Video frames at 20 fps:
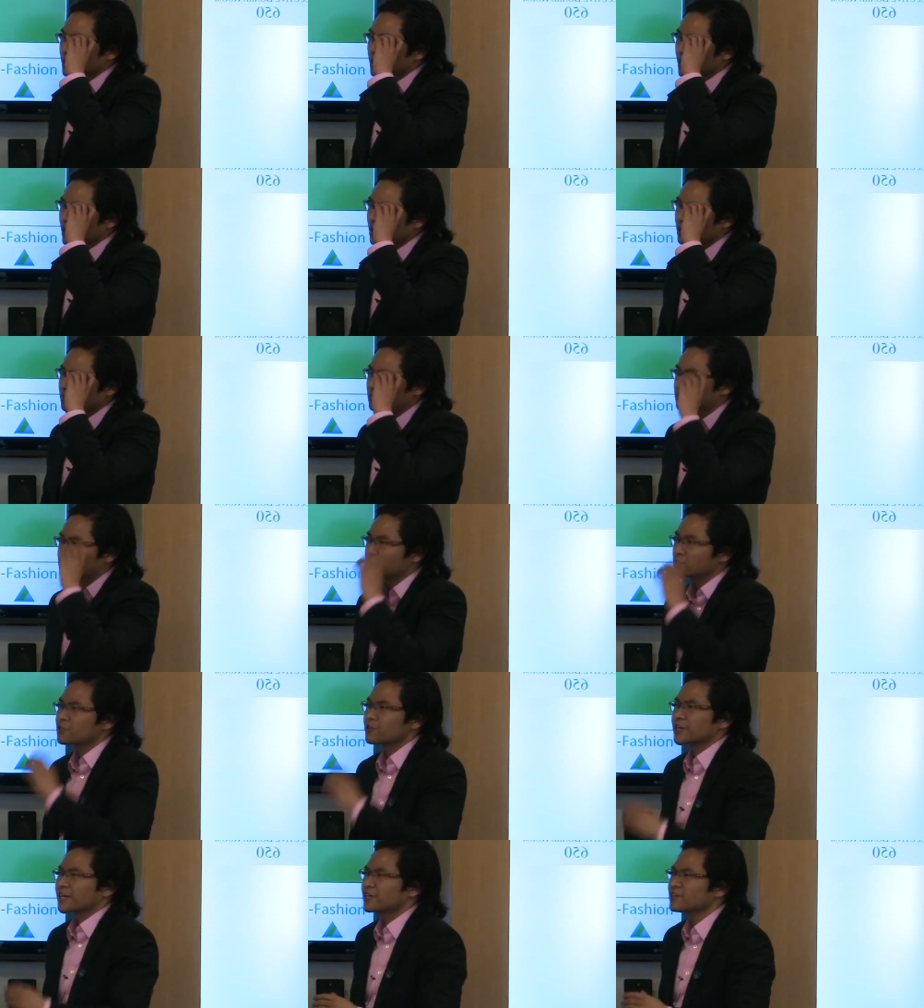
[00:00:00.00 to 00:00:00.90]
Uh,
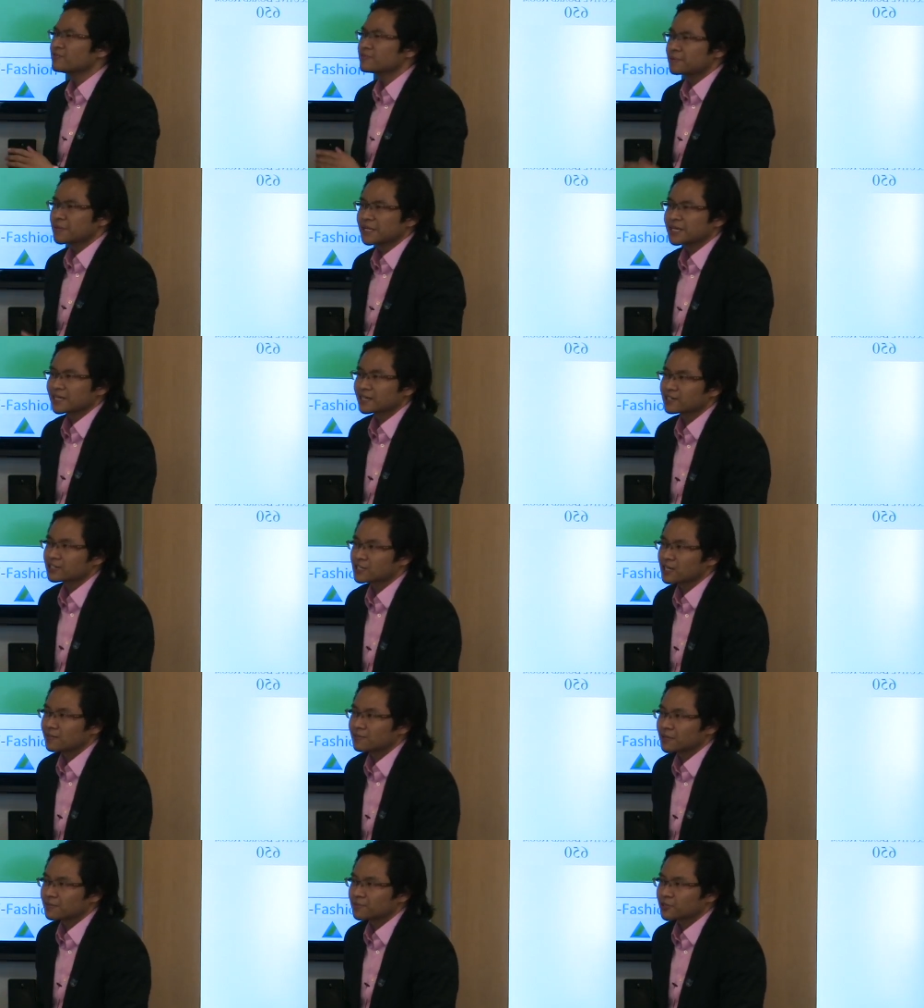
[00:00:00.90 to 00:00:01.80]
sorry, can you repeat that? Because
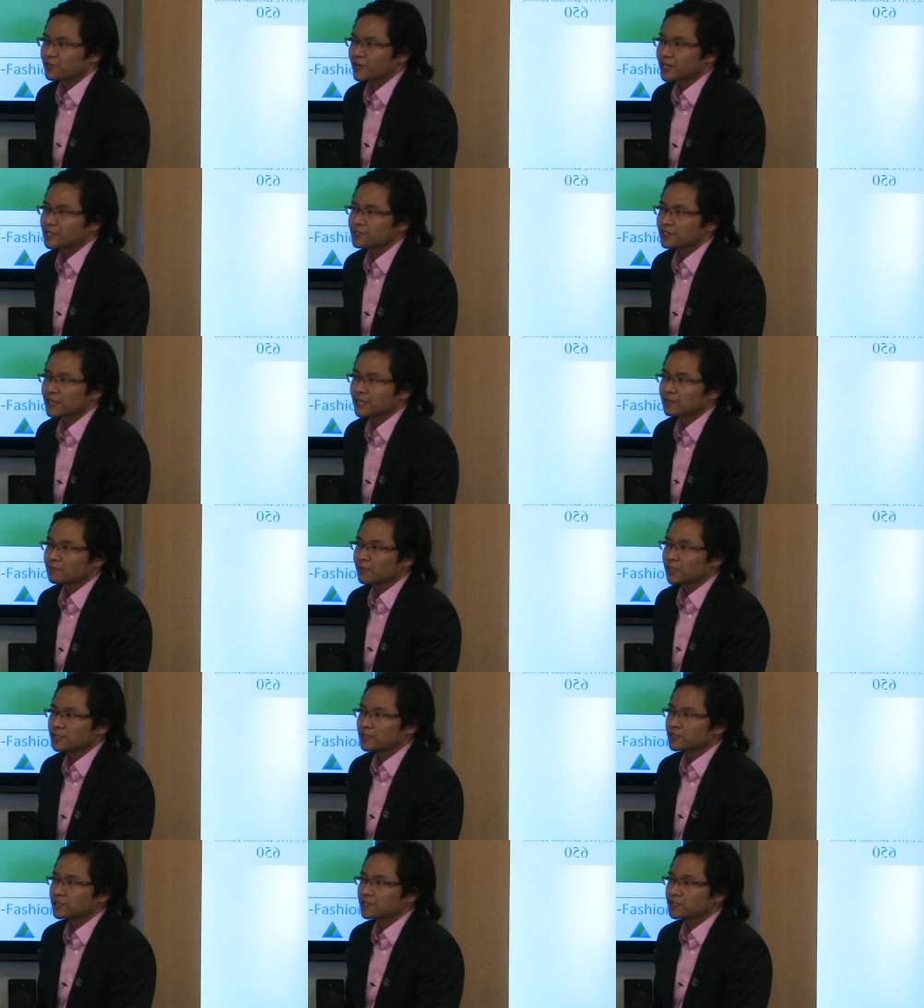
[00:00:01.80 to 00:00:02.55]
I'm, I'm, trying to get ready.